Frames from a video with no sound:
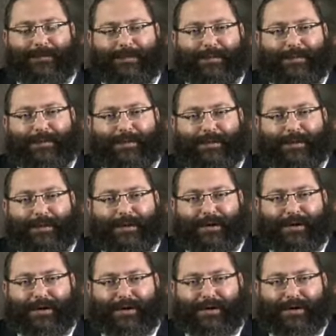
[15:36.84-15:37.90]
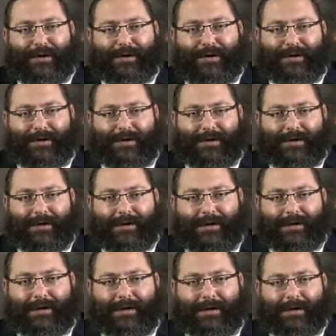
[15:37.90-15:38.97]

Nothing is said.